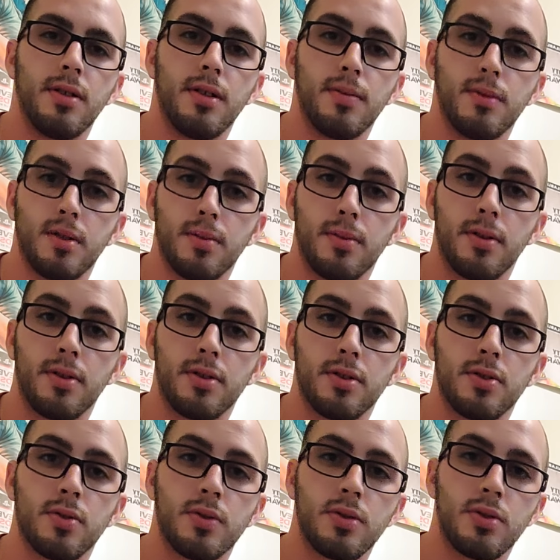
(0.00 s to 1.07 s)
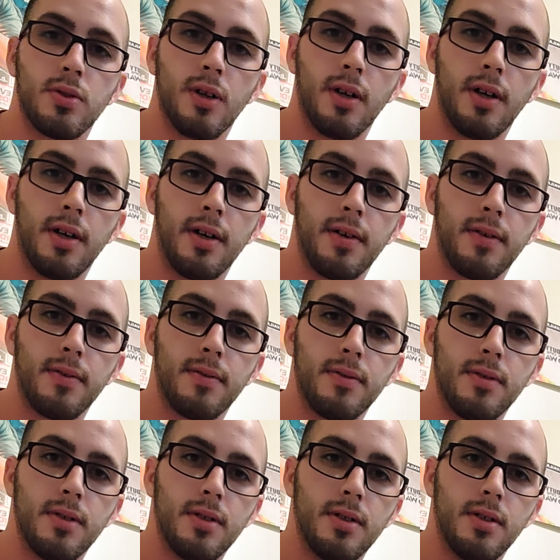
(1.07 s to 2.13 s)
them to purchase what you have,
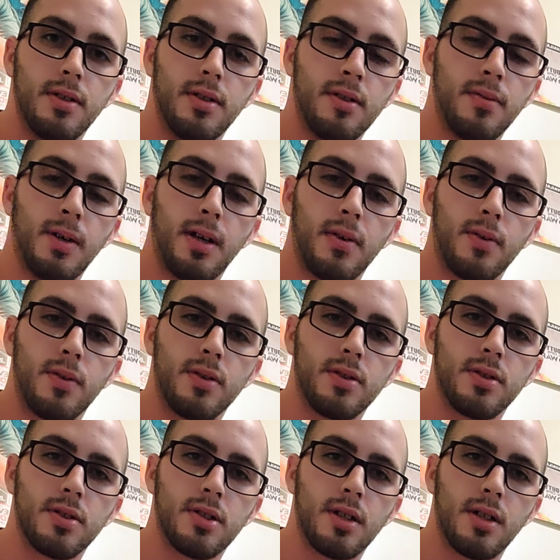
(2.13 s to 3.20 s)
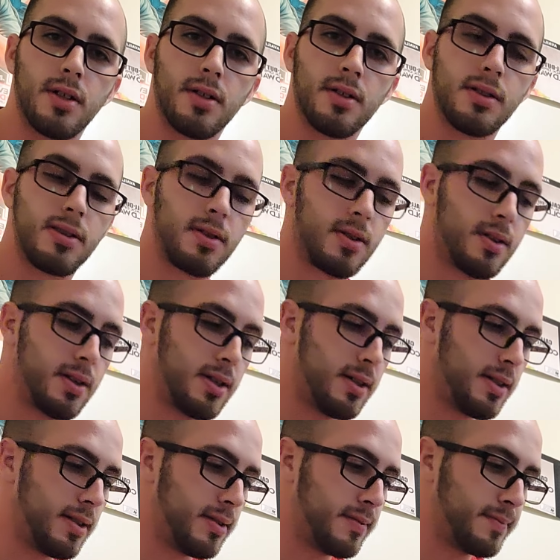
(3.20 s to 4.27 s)
no matter what you're selling.
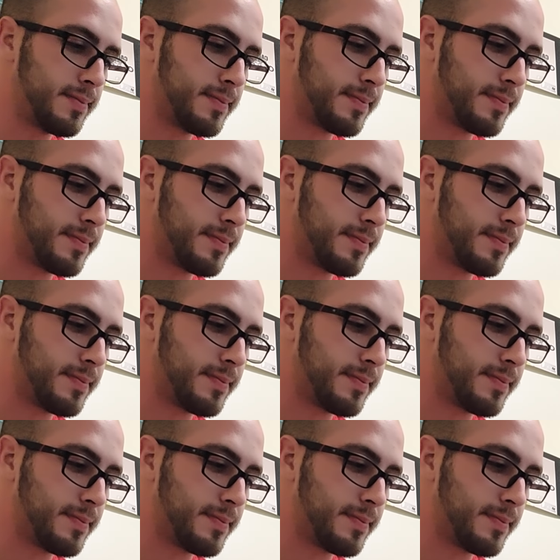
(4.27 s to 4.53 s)
And